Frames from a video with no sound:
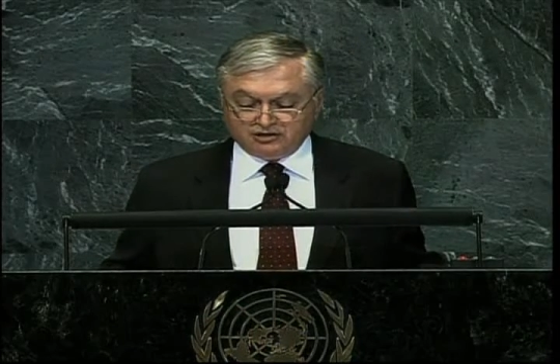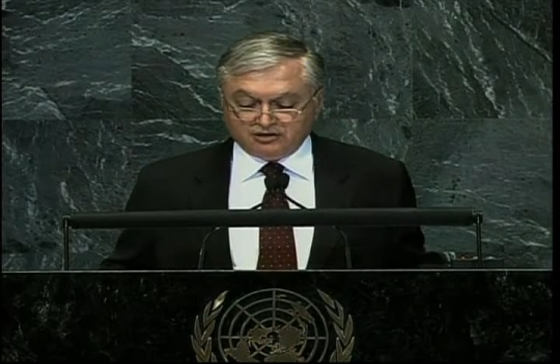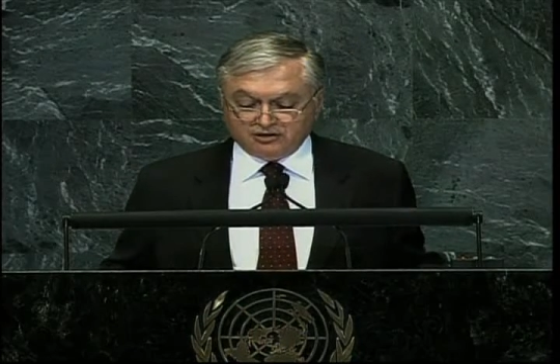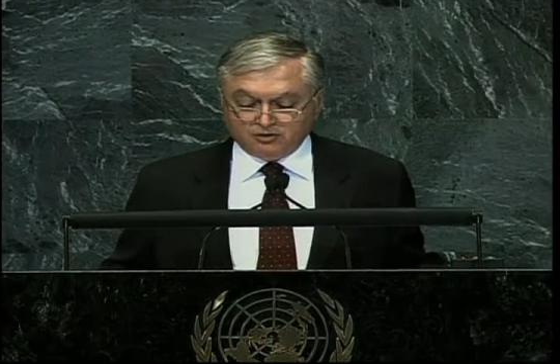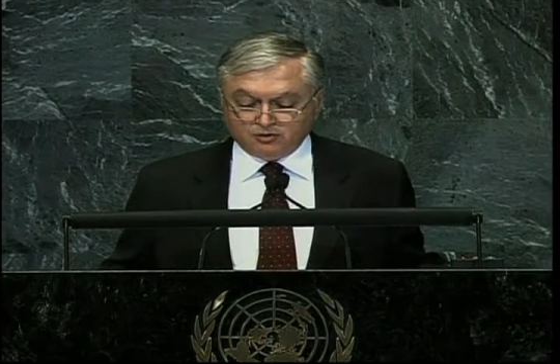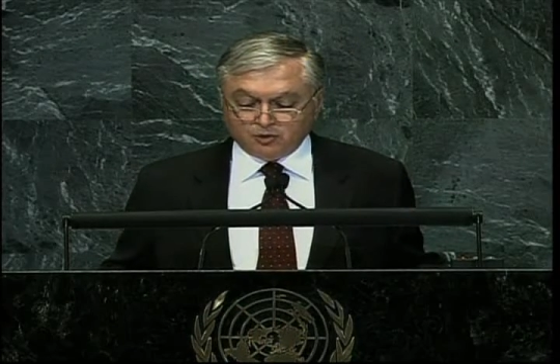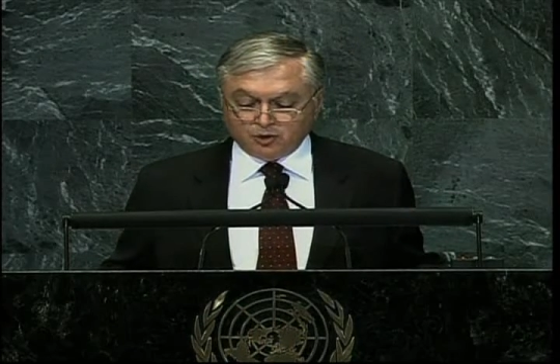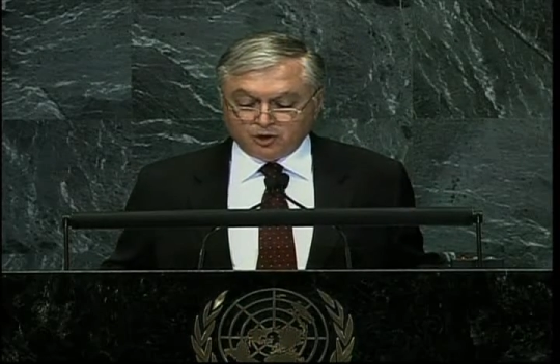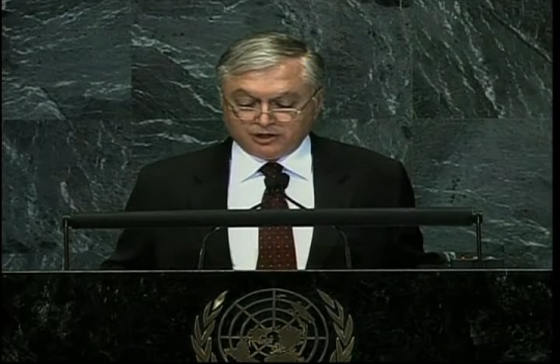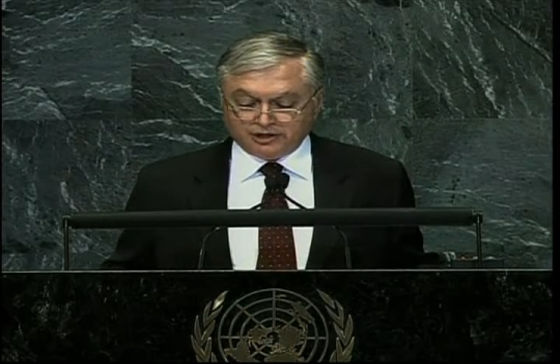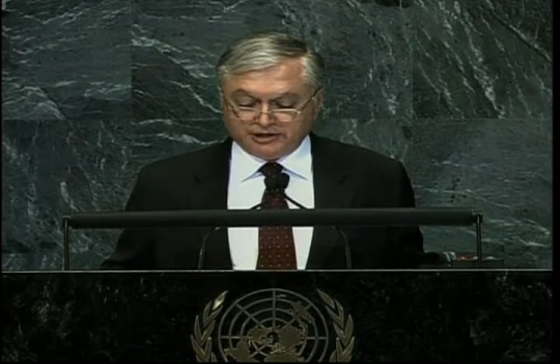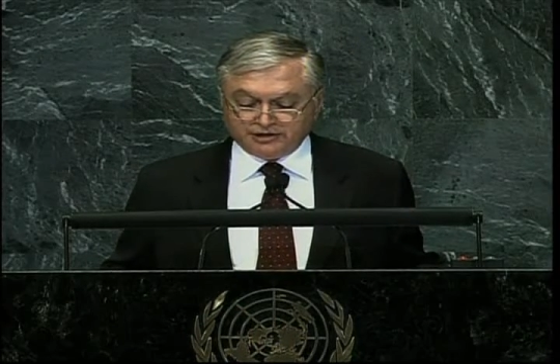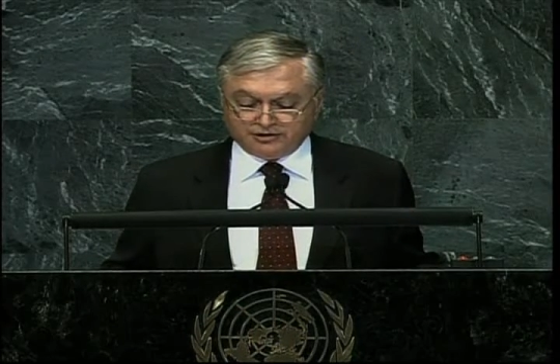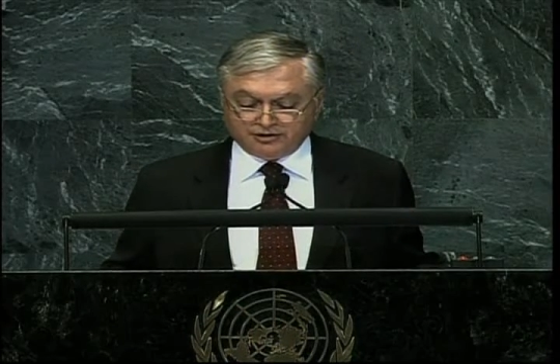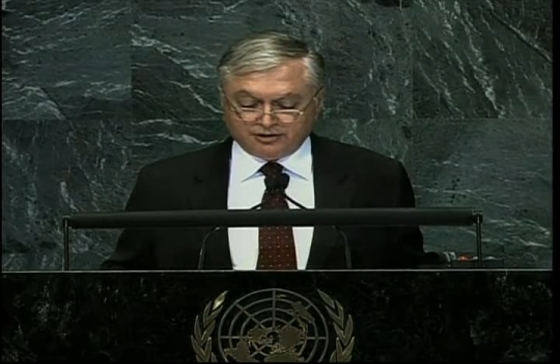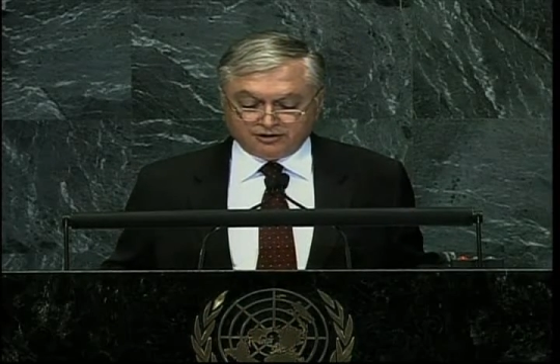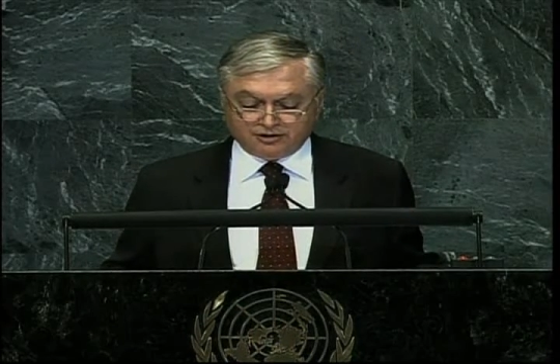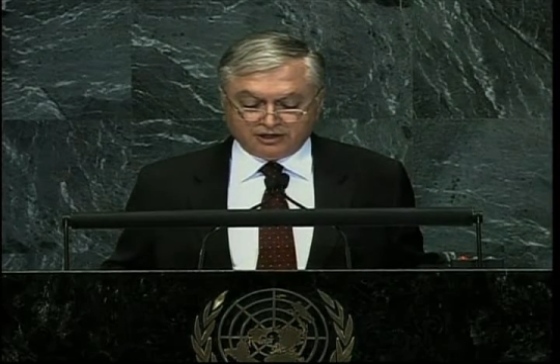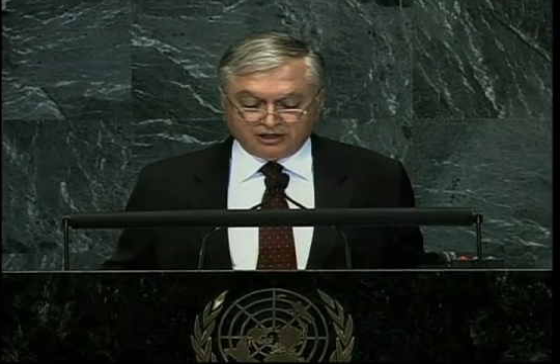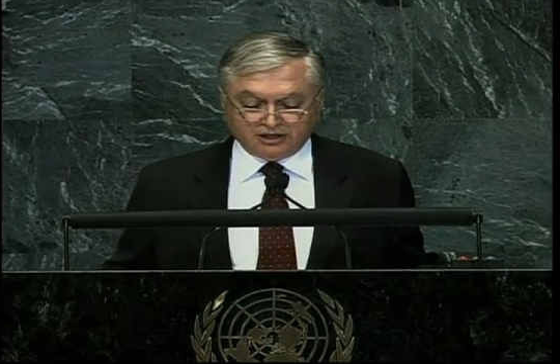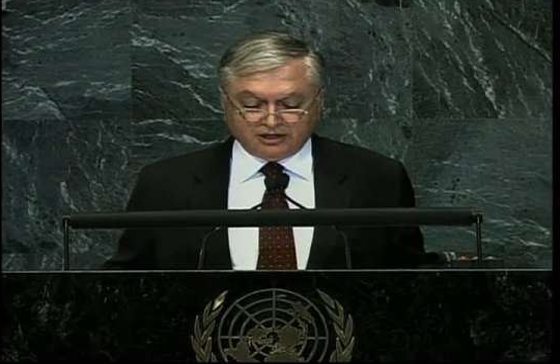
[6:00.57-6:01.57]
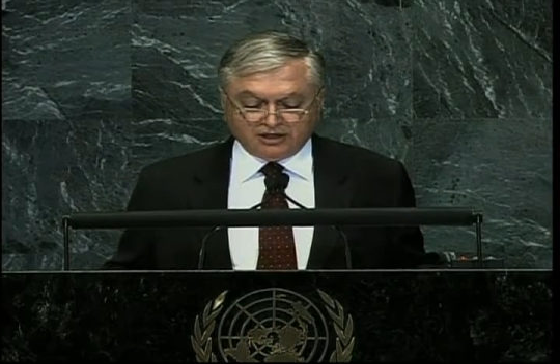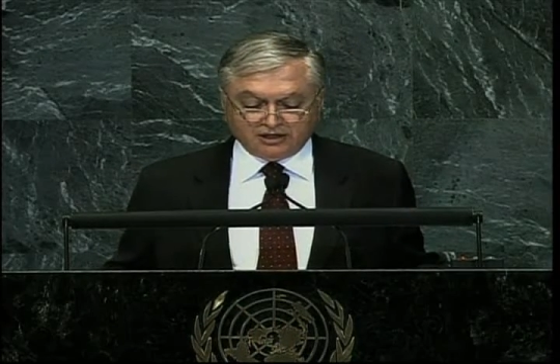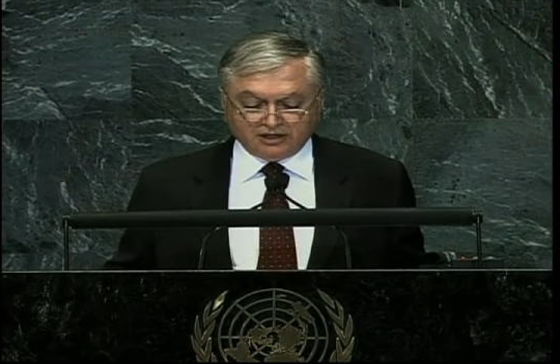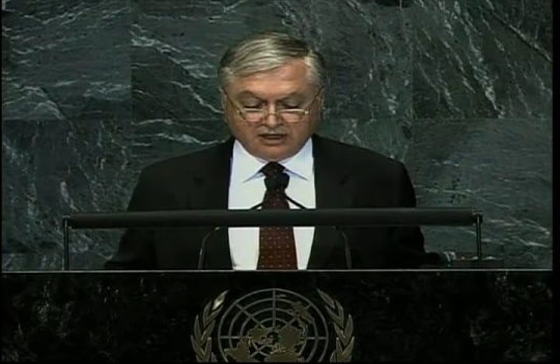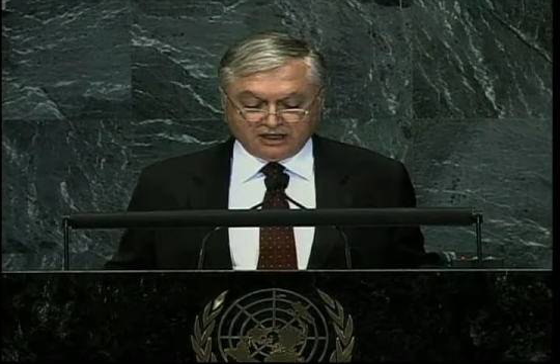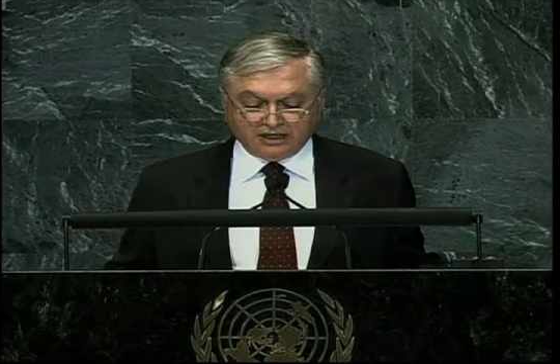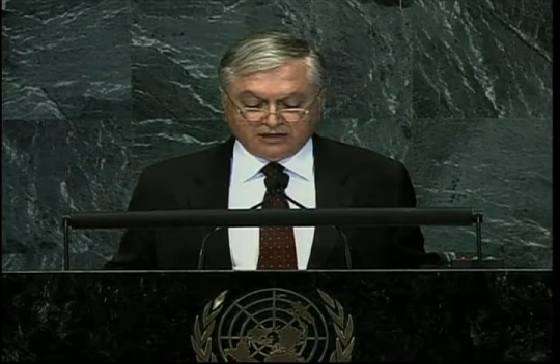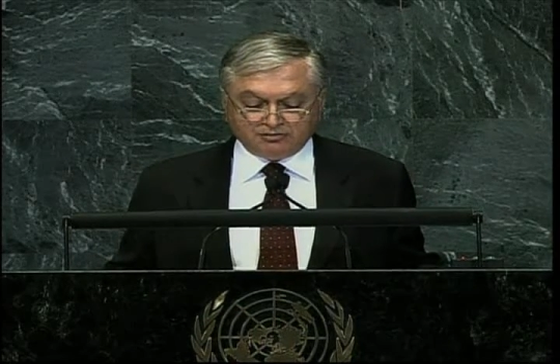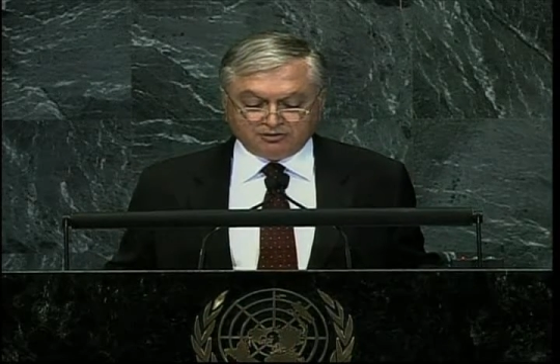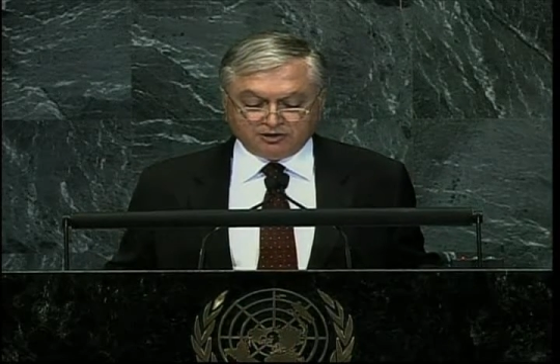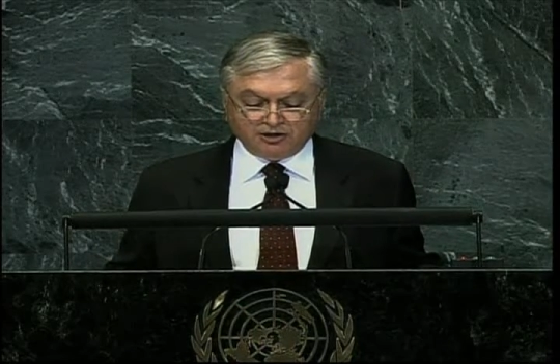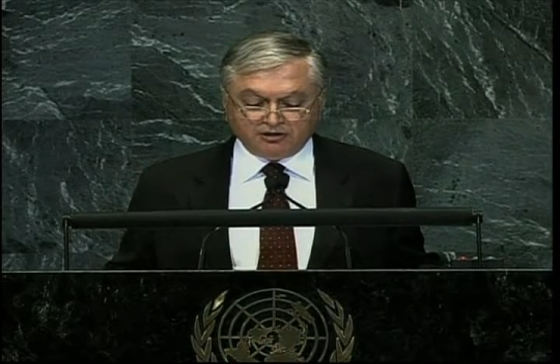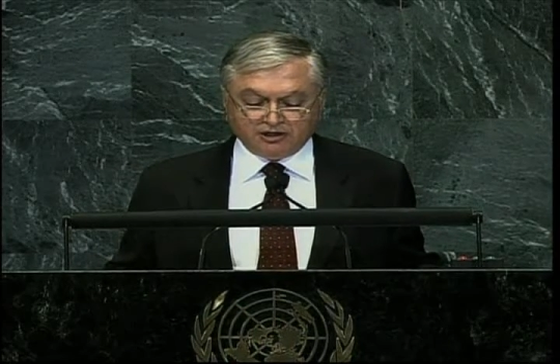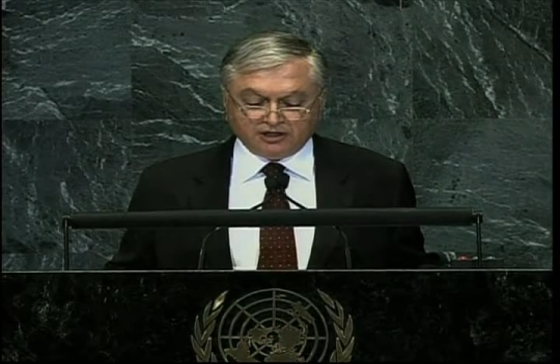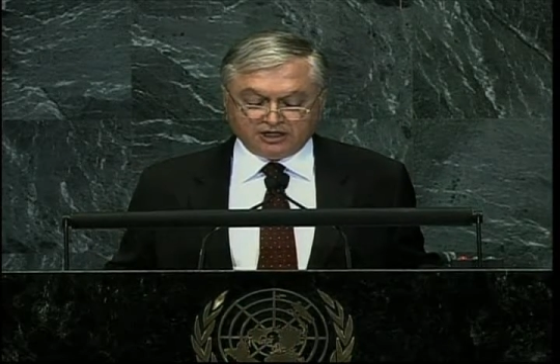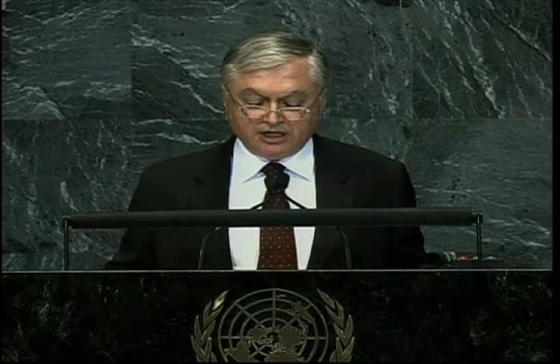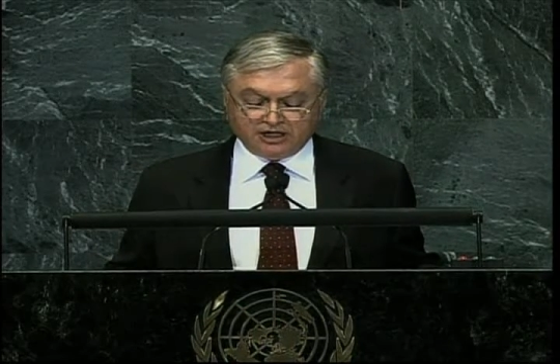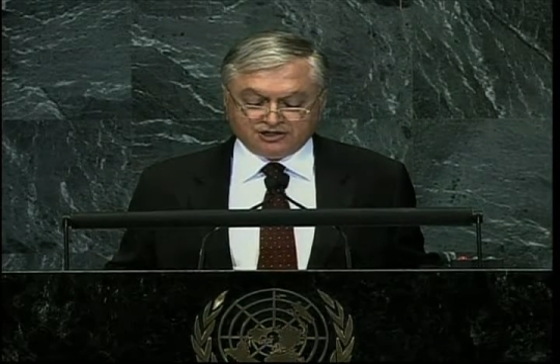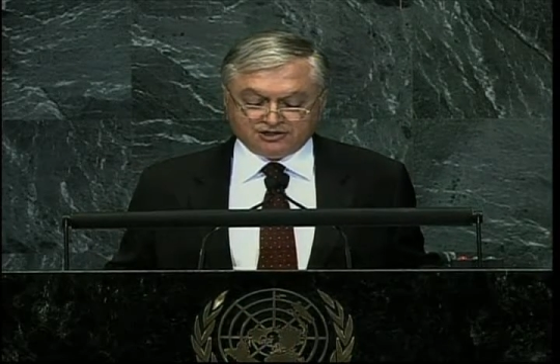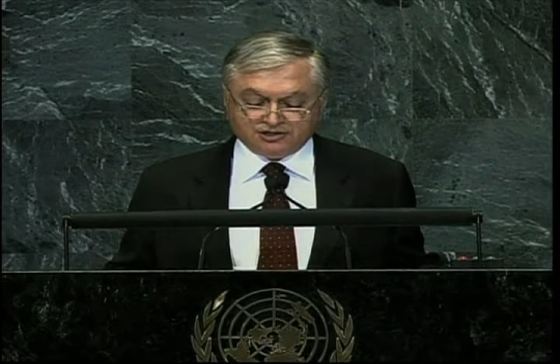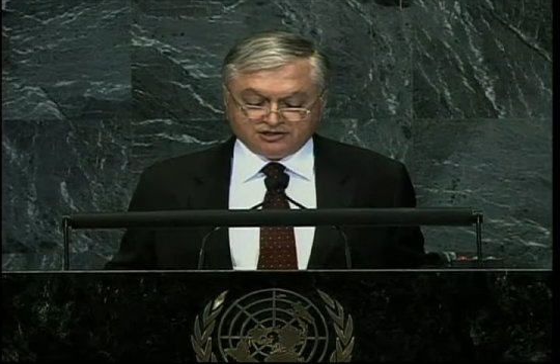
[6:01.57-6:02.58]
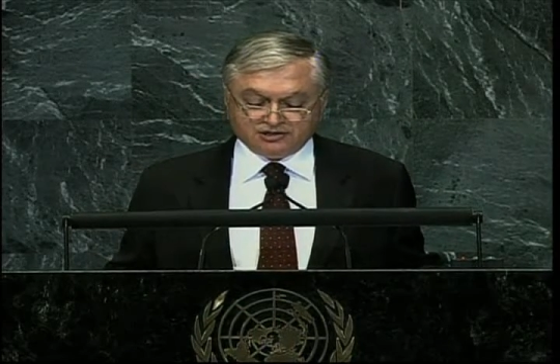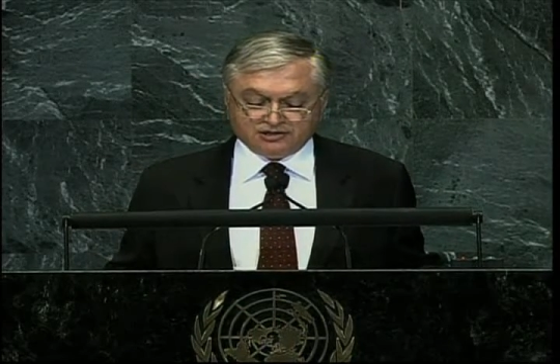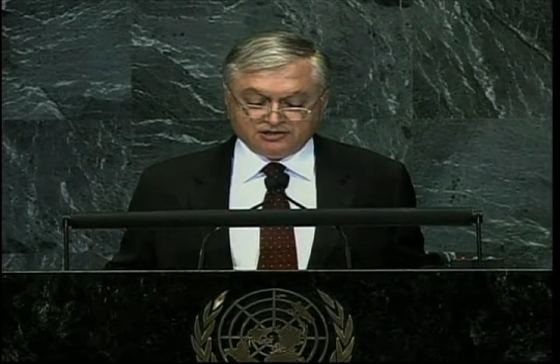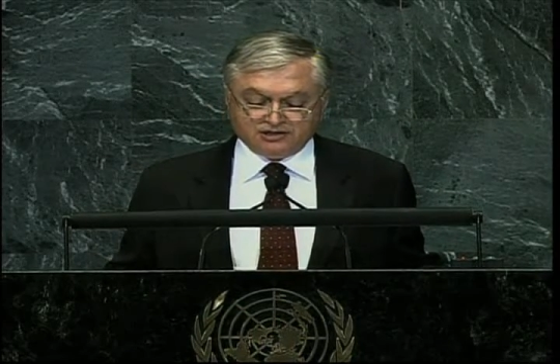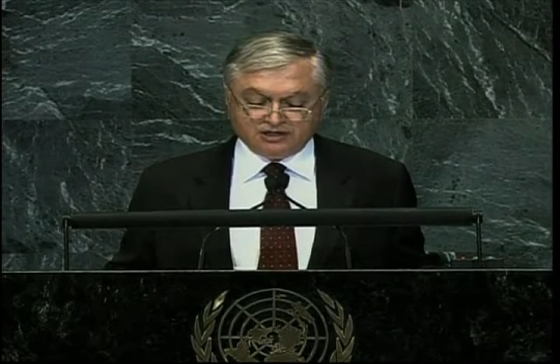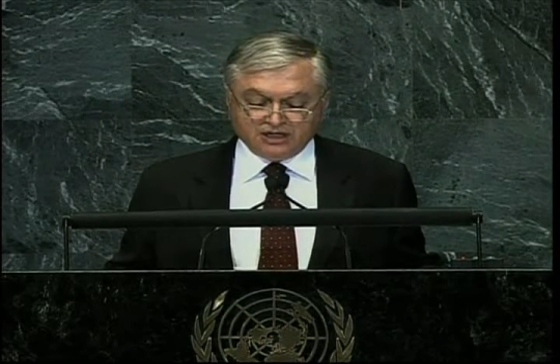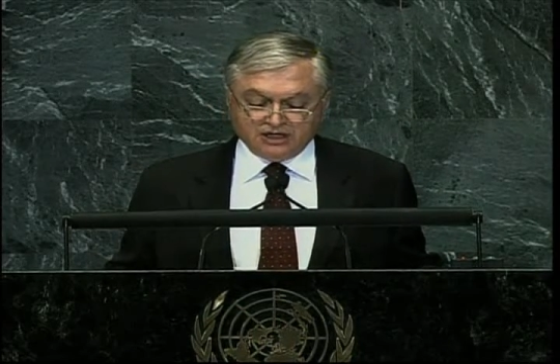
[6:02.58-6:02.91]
war rhetoric, and provocations